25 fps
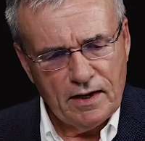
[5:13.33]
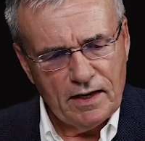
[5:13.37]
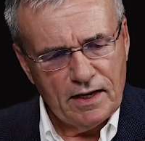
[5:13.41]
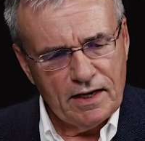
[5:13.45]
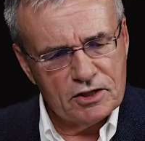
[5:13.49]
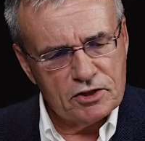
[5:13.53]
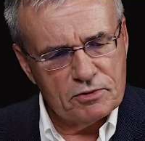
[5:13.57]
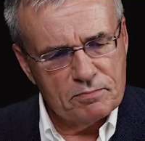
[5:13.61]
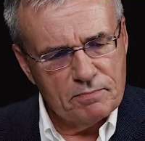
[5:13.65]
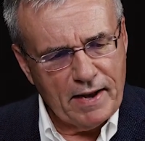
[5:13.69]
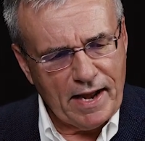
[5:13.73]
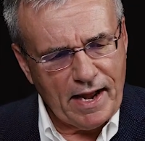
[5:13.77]

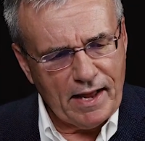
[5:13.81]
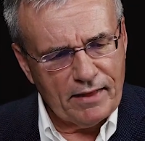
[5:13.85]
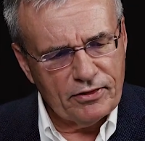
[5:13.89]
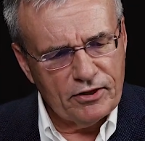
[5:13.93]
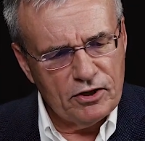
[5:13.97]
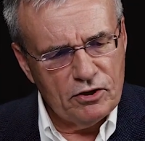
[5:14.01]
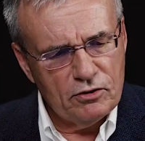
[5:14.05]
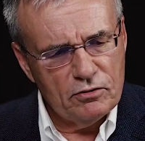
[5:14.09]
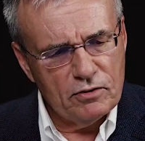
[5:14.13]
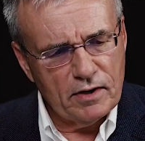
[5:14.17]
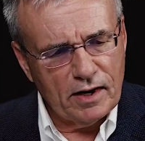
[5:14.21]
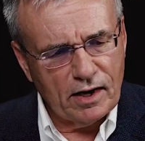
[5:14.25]
It's
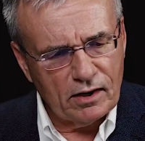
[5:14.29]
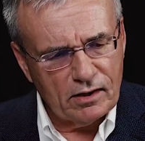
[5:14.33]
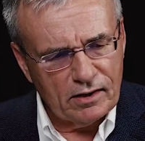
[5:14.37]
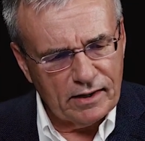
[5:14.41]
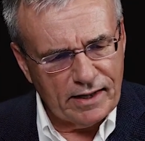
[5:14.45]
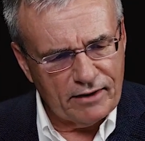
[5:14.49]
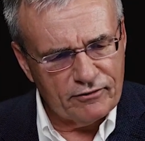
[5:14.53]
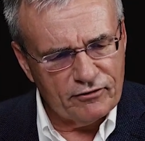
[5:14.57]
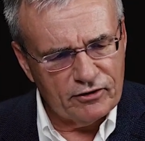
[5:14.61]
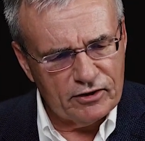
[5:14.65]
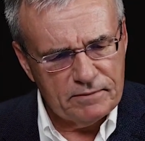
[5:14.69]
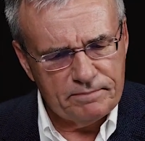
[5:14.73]
Matthew
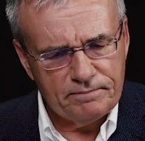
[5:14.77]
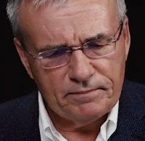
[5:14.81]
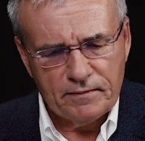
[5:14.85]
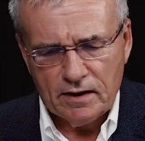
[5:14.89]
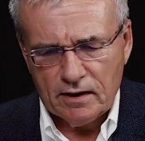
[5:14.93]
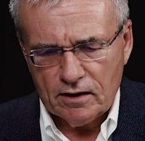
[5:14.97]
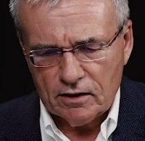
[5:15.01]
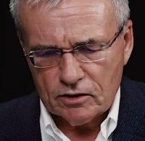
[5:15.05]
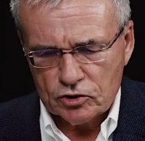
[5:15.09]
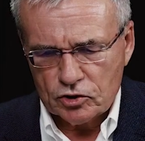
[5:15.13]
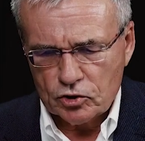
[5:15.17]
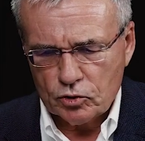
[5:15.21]
11,
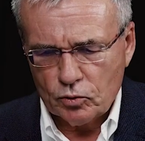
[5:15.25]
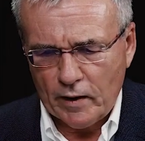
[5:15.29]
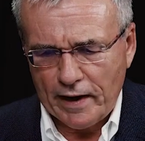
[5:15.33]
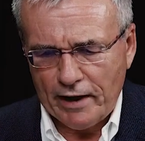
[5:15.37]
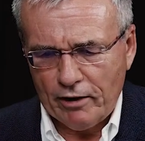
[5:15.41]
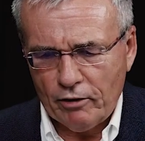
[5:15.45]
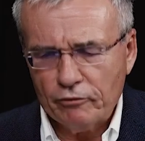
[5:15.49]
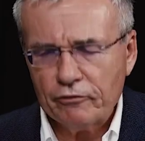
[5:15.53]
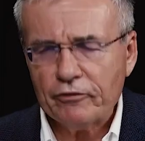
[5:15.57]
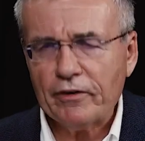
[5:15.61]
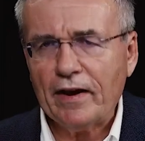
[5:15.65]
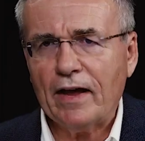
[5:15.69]

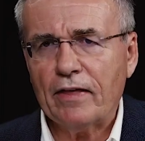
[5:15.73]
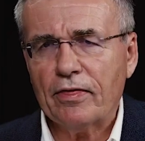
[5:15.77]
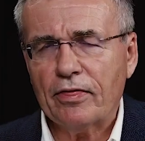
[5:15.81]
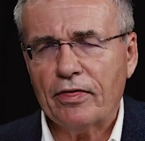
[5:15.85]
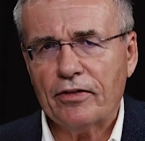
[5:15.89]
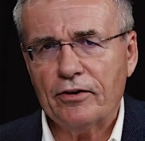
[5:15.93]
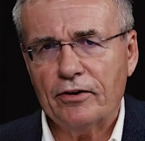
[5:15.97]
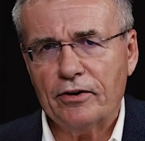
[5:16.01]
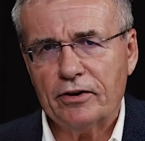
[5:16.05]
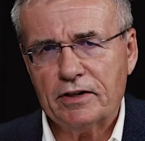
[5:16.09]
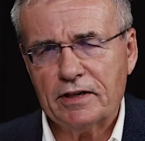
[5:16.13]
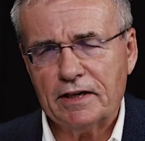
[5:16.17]
12, and
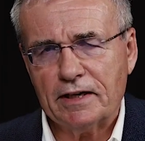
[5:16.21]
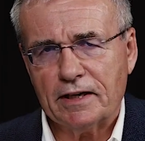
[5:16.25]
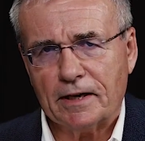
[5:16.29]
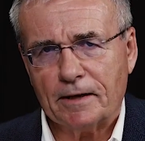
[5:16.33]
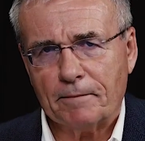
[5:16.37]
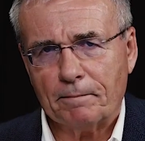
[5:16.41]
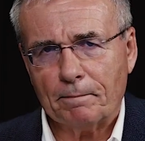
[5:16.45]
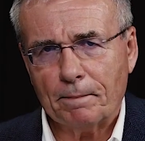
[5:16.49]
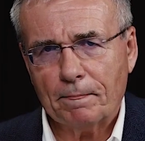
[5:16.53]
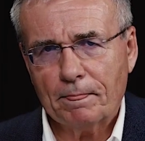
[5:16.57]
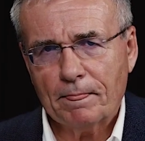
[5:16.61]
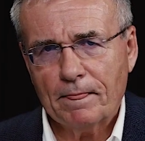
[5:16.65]

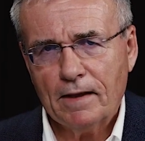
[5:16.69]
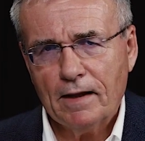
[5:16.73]
13.